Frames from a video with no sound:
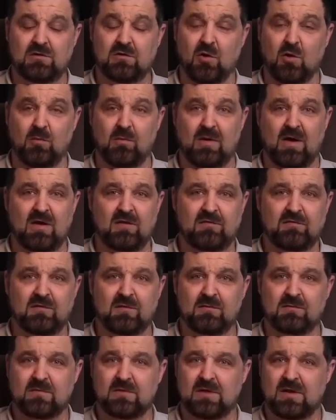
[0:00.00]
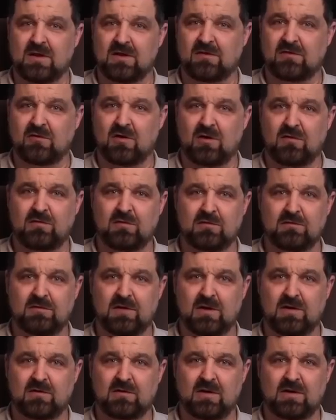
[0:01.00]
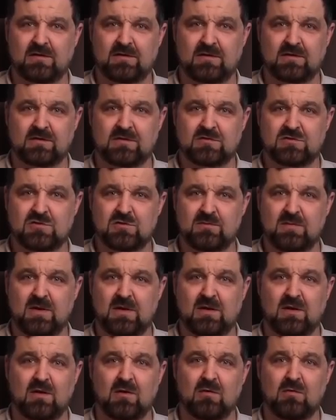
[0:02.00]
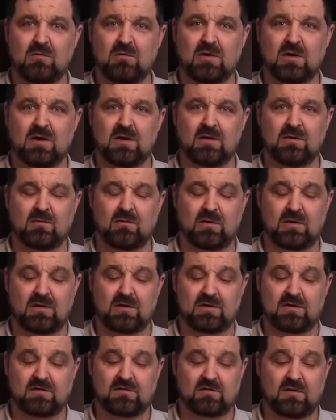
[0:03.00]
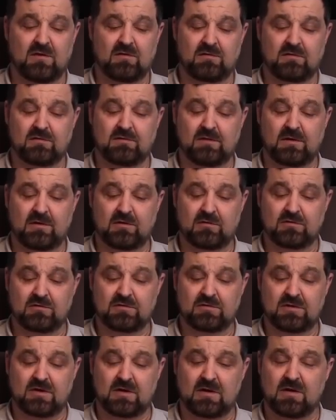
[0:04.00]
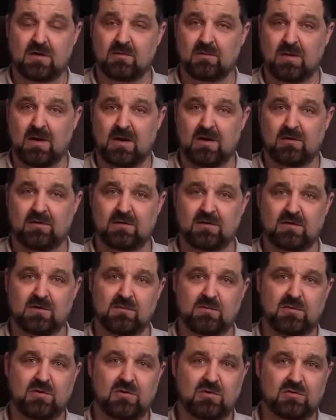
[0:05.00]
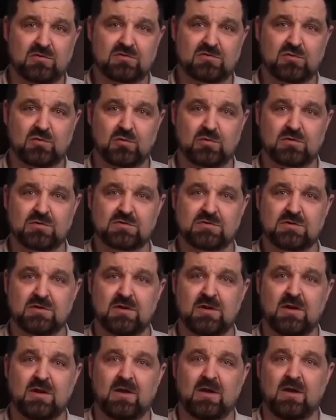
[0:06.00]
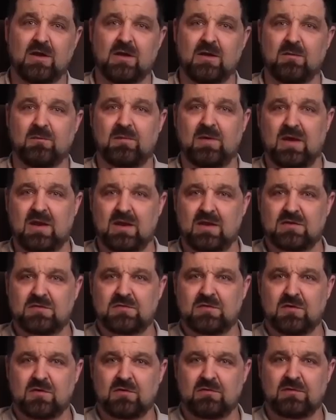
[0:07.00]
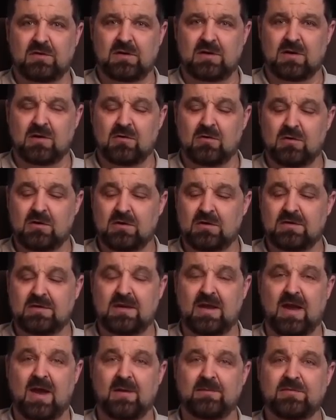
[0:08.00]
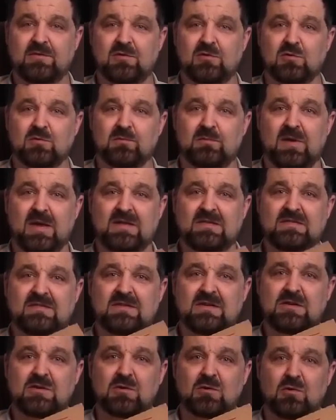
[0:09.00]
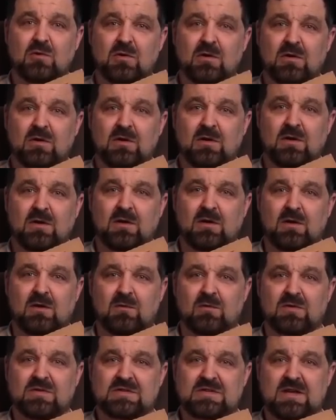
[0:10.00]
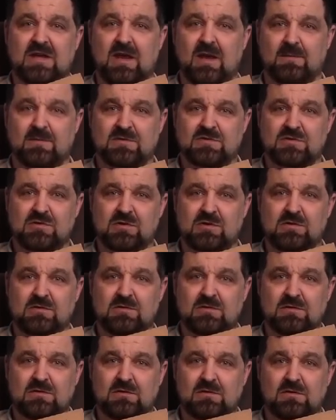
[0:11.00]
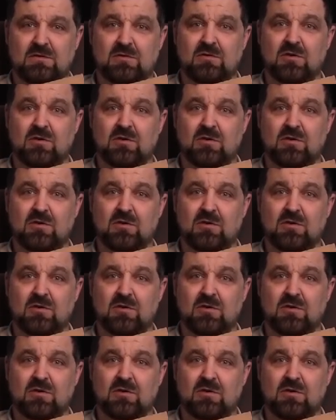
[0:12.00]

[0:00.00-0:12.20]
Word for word: Don't buy it from a software vendor out there that you may know, one of the software vendors around, the computer stores, B&H Photo Video. The absolute best deal was Amazon.com.